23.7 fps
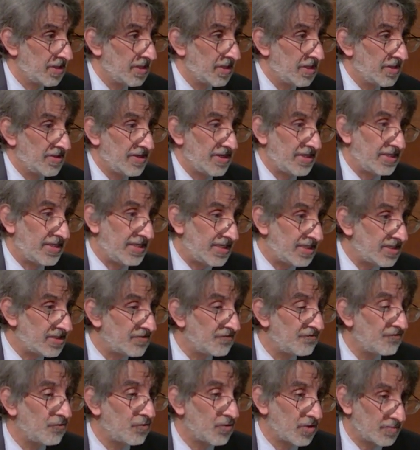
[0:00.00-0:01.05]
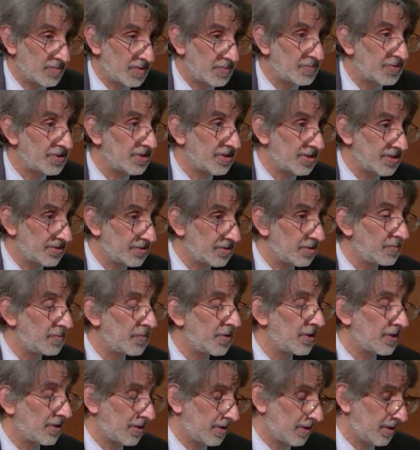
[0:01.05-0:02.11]
They need to form a political
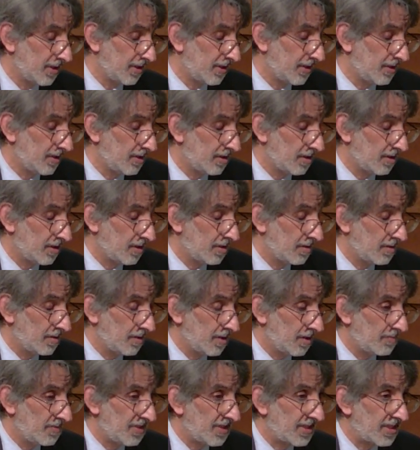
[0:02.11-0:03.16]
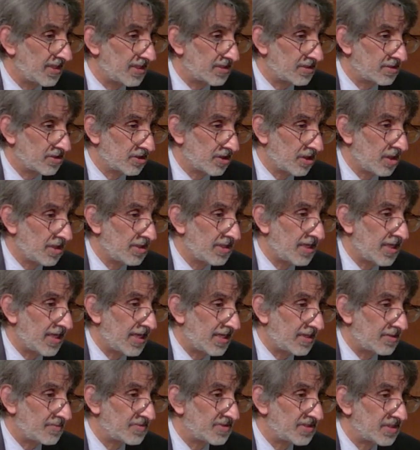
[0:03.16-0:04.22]
party because John
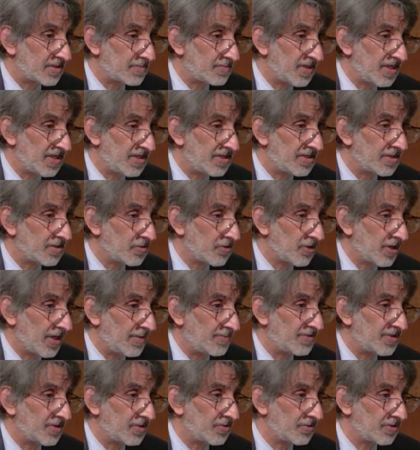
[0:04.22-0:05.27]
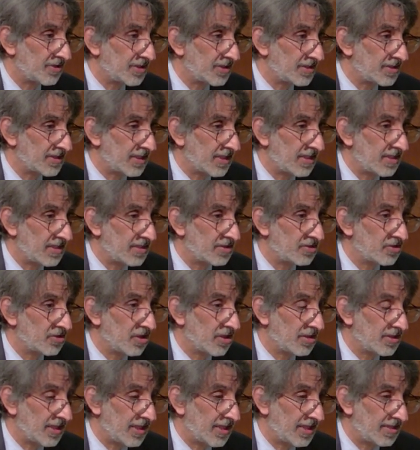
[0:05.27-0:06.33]
Adams has made it a crime to criticize
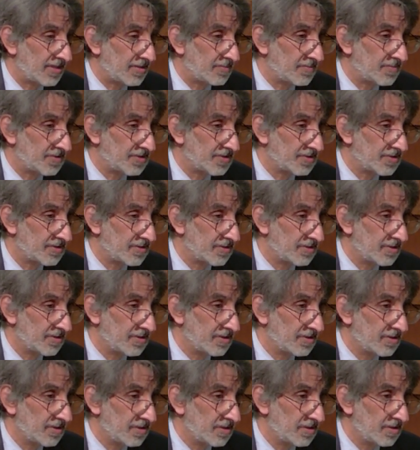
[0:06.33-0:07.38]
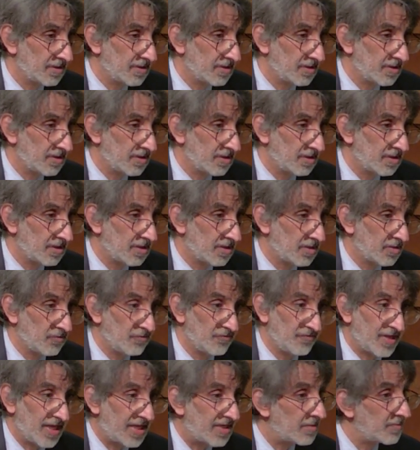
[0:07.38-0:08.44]
John Adams. You know,
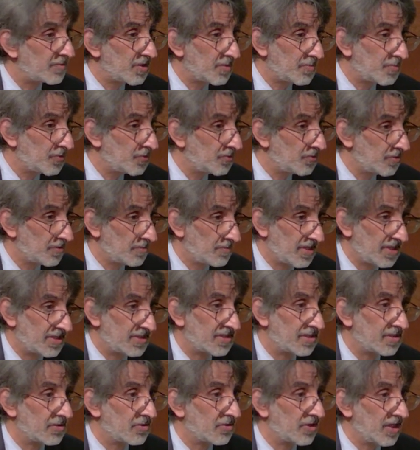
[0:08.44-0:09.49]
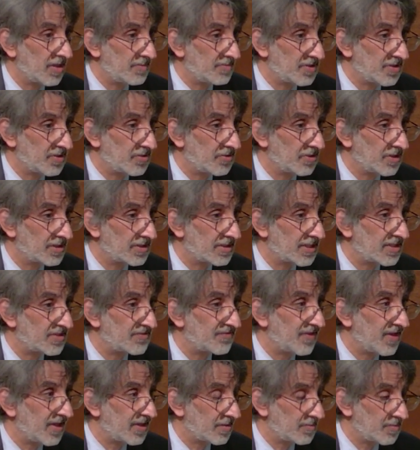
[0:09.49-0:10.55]
Vladimir Putin makes it a crime to criticize
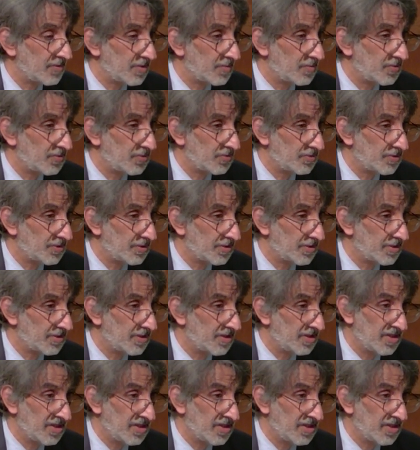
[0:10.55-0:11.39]
Vladimir Putin.